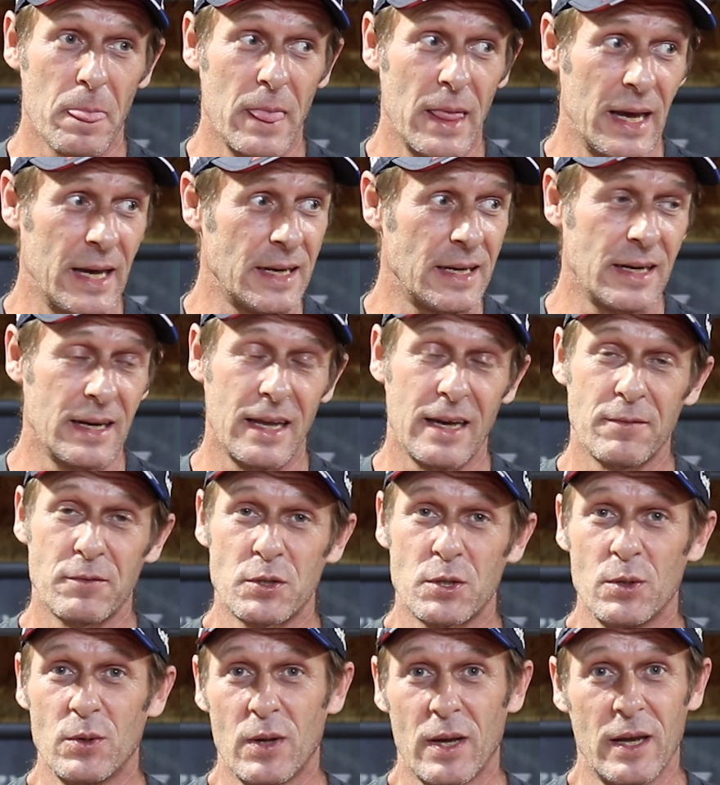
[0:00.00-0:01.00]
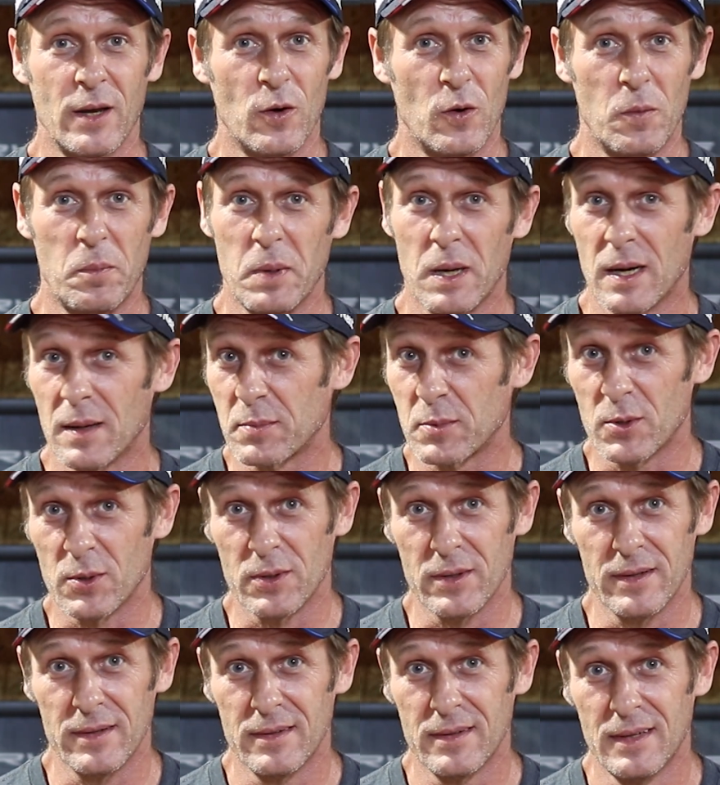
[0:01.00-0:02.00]
I didn't have 2-day-old
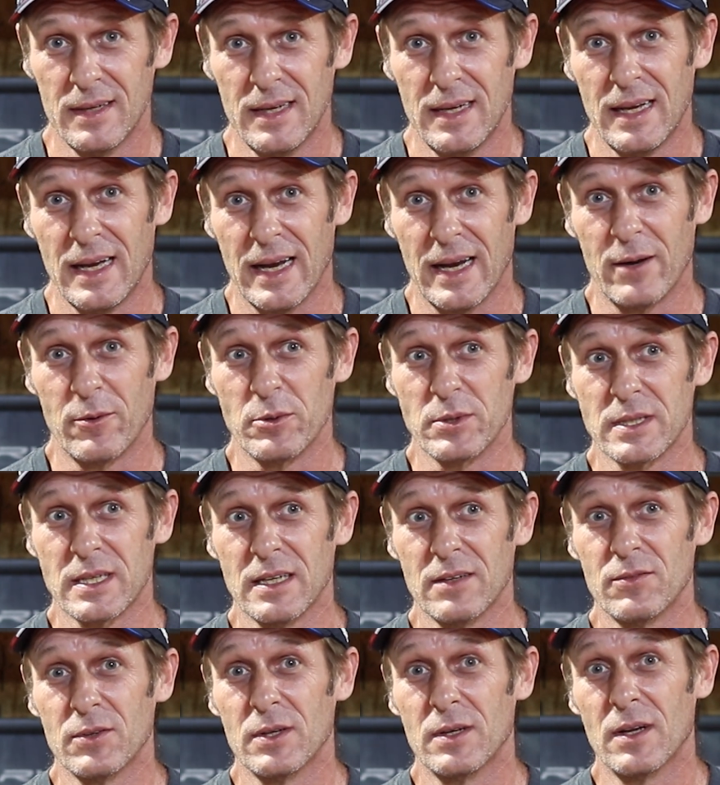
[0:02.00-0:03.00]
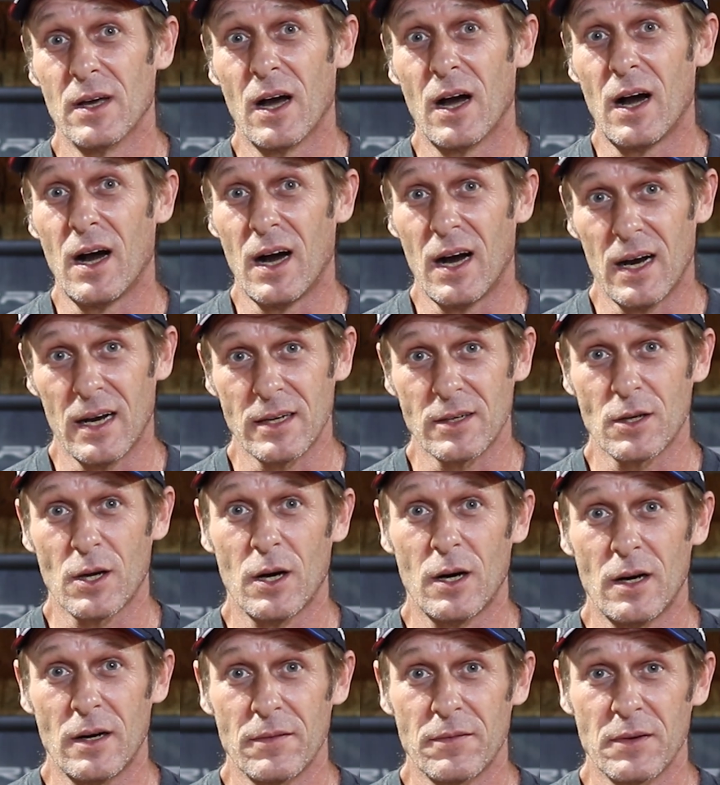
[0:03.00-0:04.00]
popcorn. I was given hot
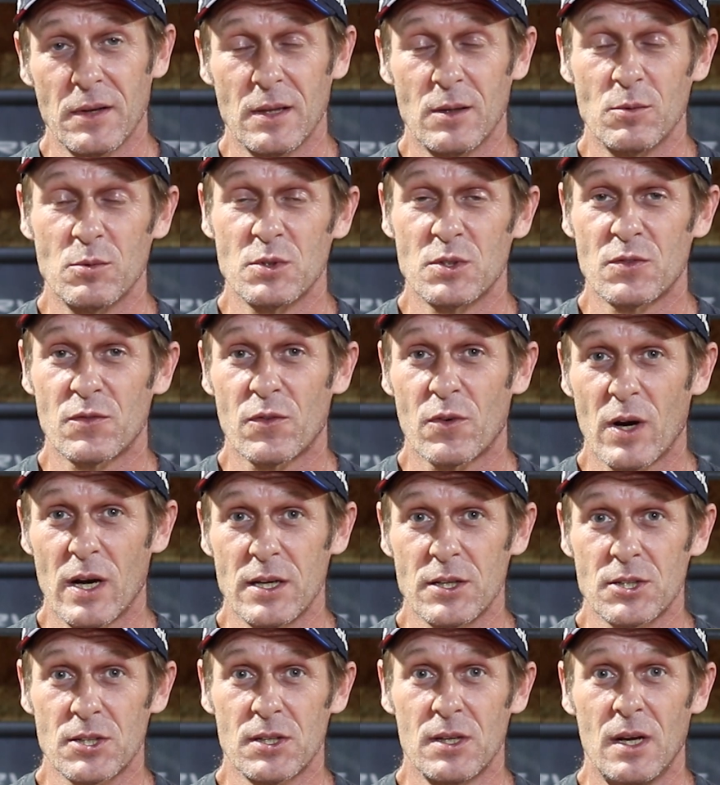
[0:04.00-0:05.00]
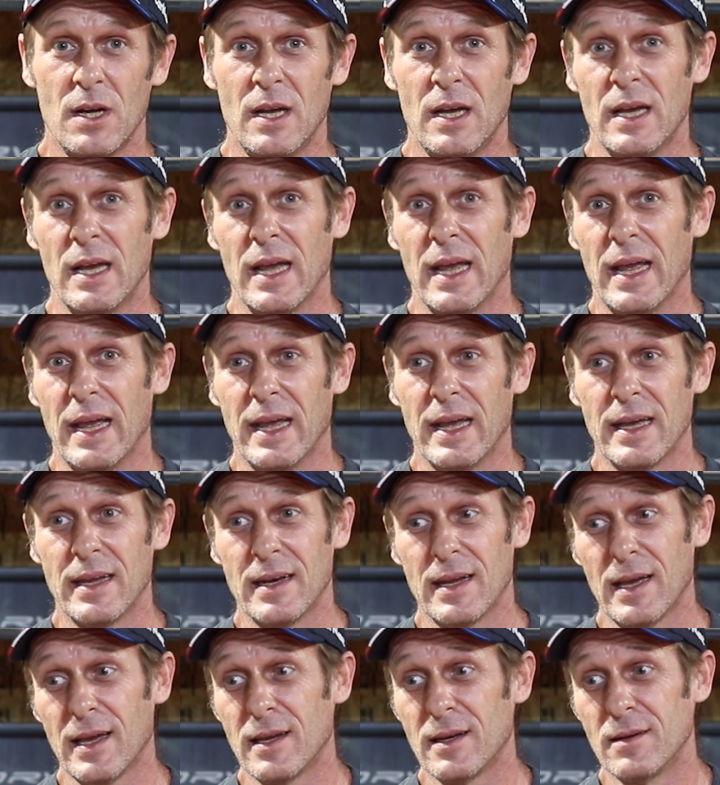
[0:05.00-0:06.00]
coffee that was fresh
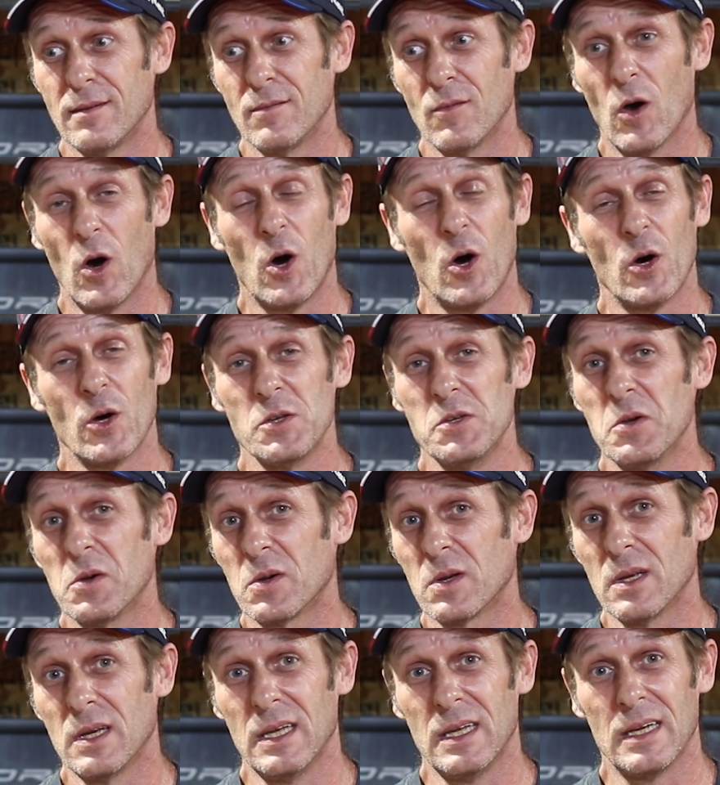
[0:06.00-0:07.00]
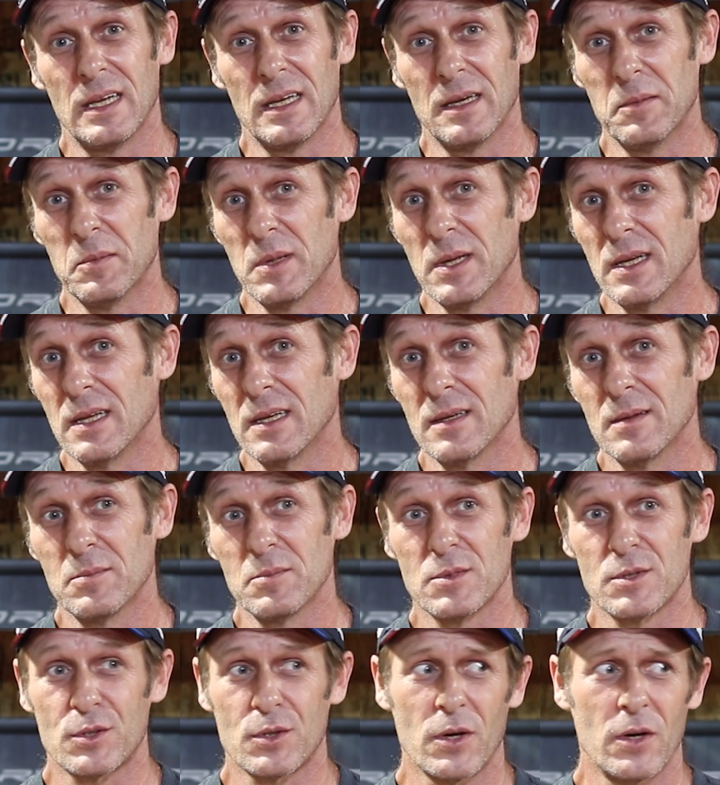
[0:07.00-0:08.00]
and had all-you-can-eat
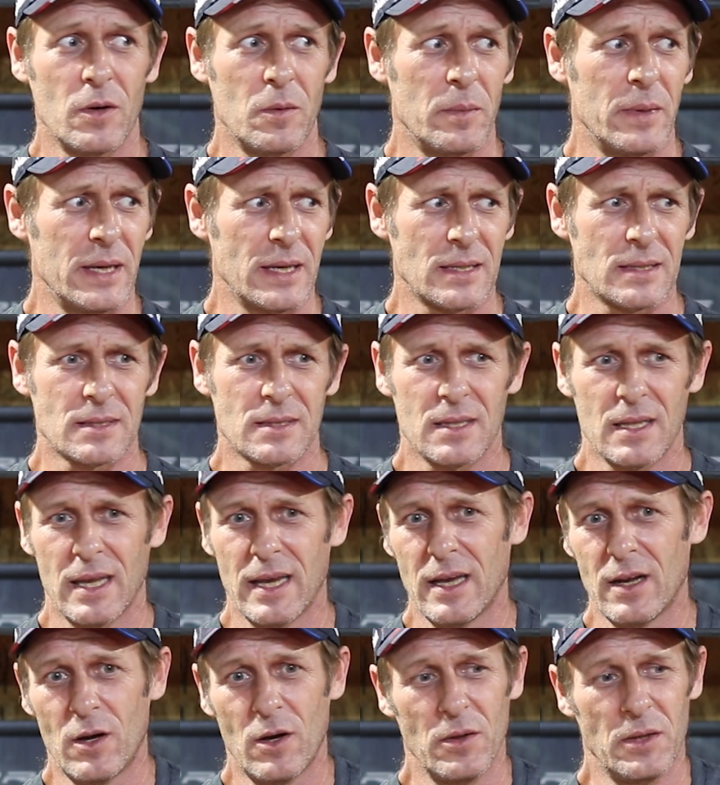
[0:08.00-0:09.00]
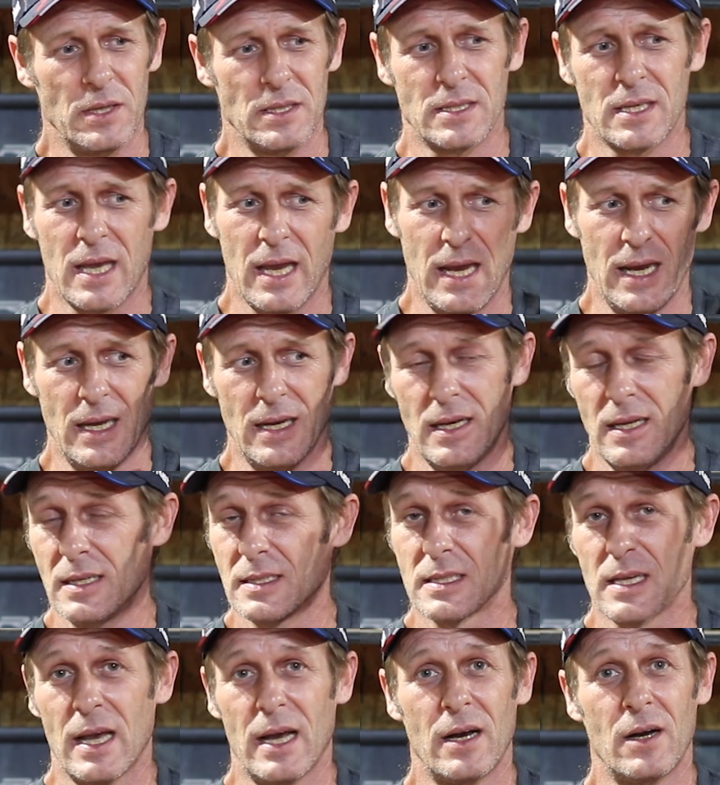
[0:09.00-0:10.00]
M&Ms, trail mix, and they had all these
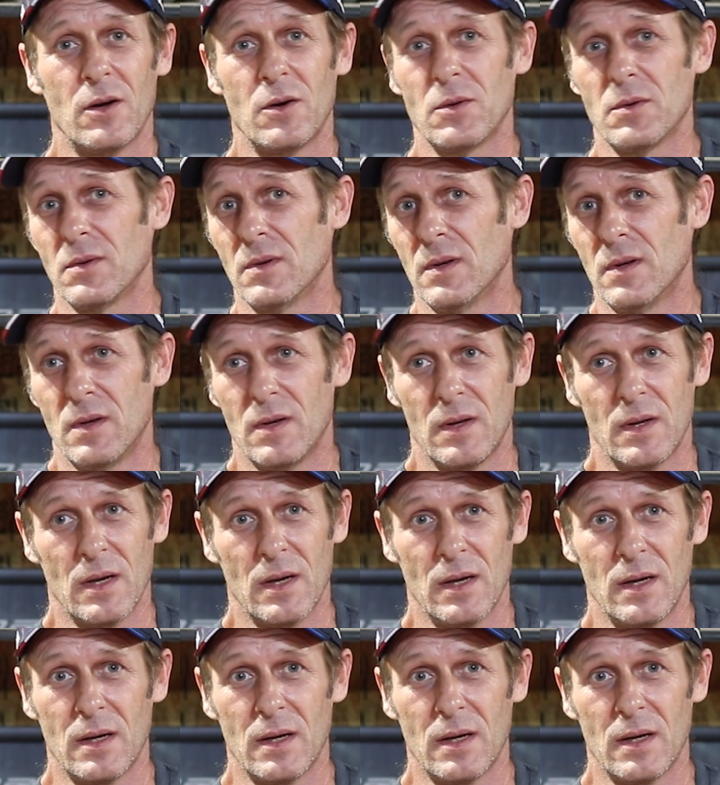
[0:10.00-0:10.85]
candies out, and